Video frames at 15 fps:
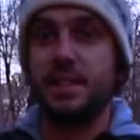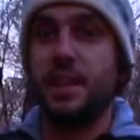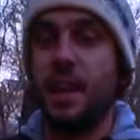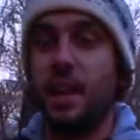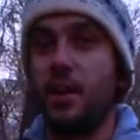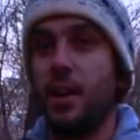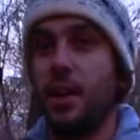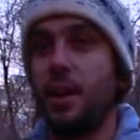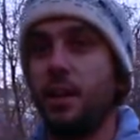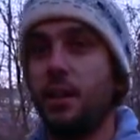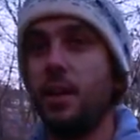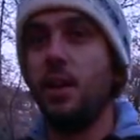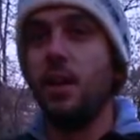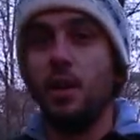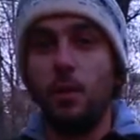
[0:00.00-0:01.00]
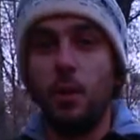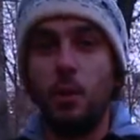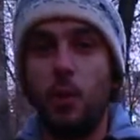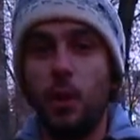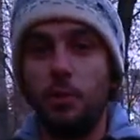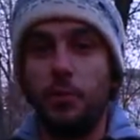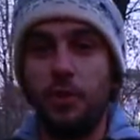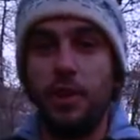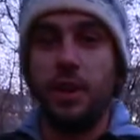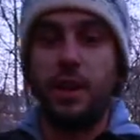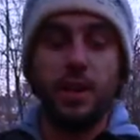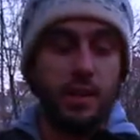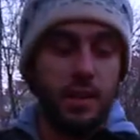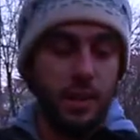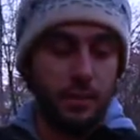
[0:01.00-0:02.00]
now, and we'll wait for
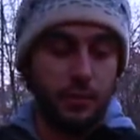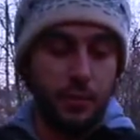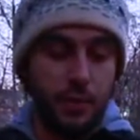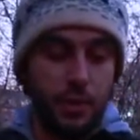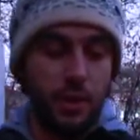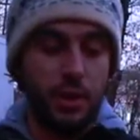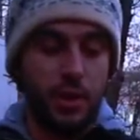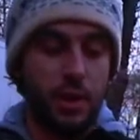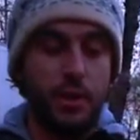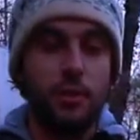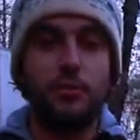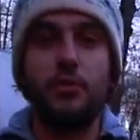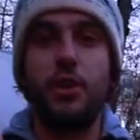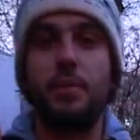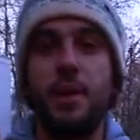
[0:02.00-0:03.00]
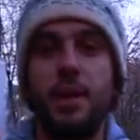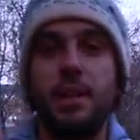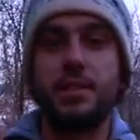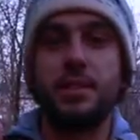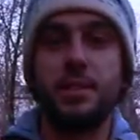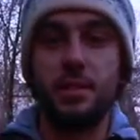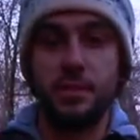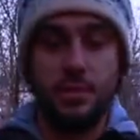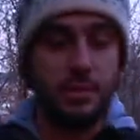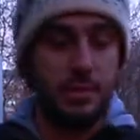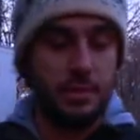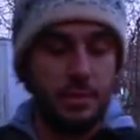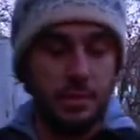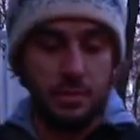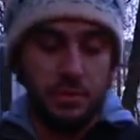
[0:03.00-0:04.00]
it uh, for three minutes.
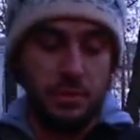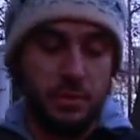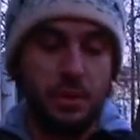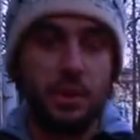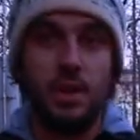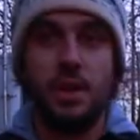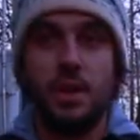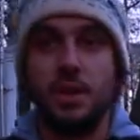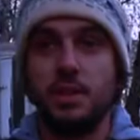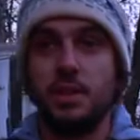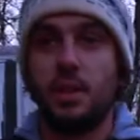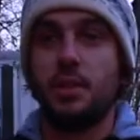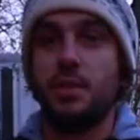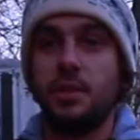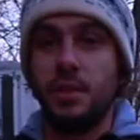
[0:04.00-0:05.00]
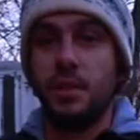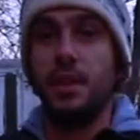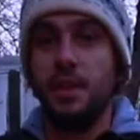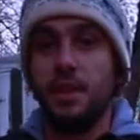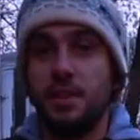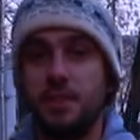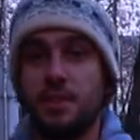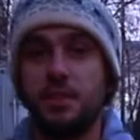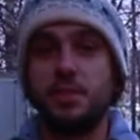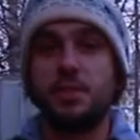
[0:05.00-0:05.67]
So, see you